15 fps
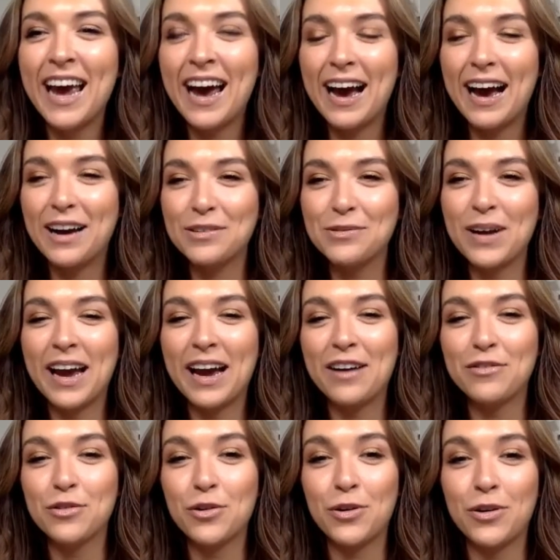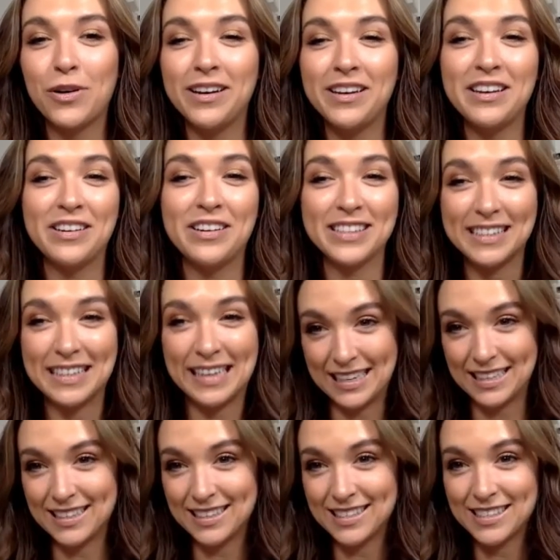And we have got a nice
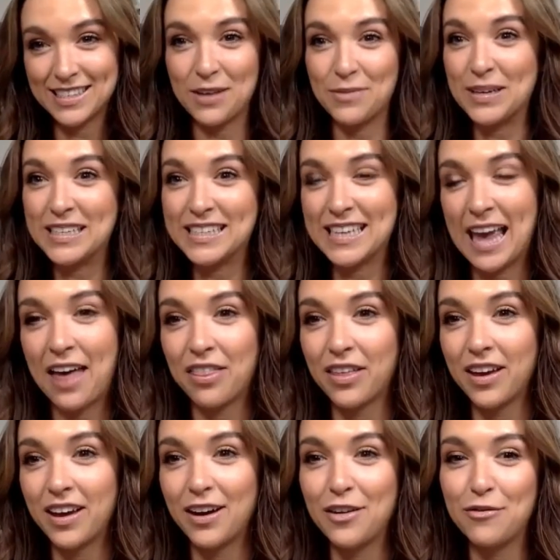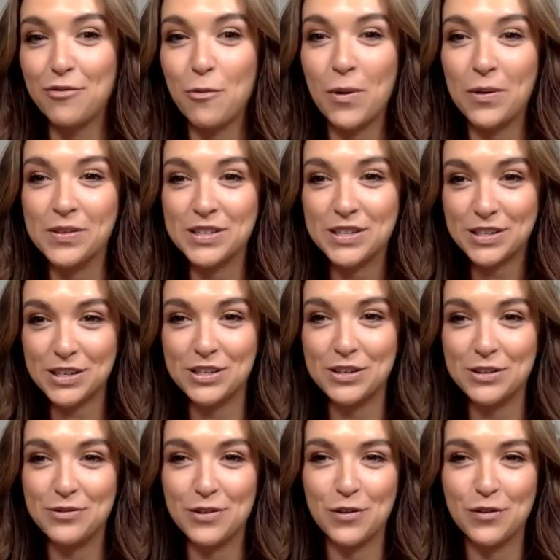list coming together of ones to
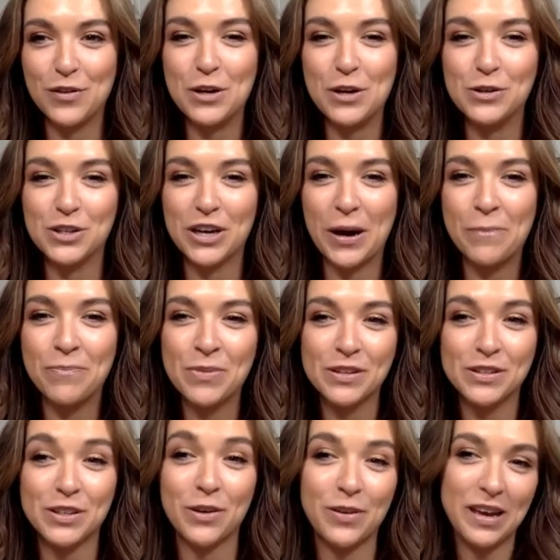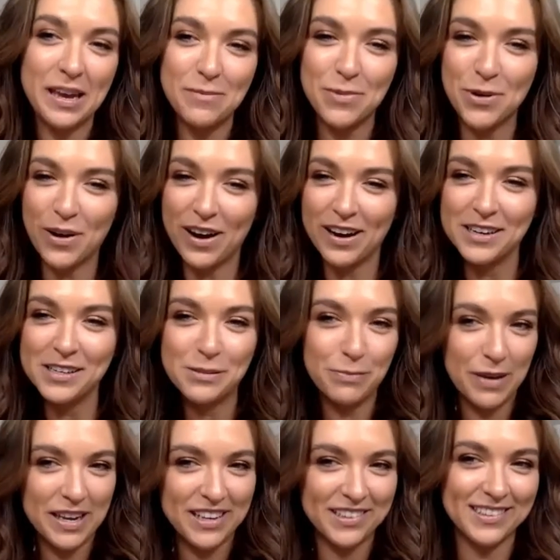do for the future. So keep your eyes
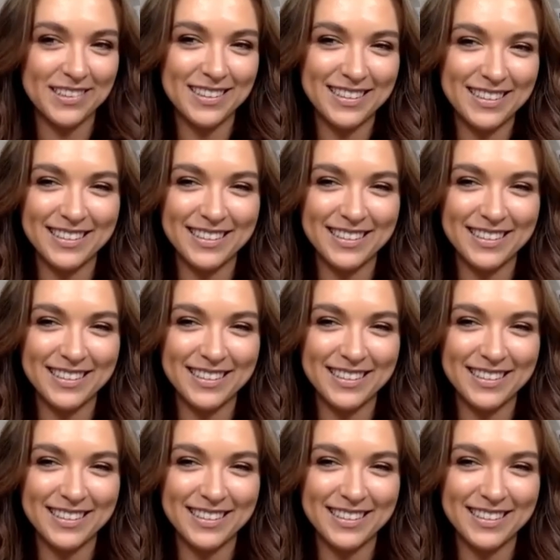peeled.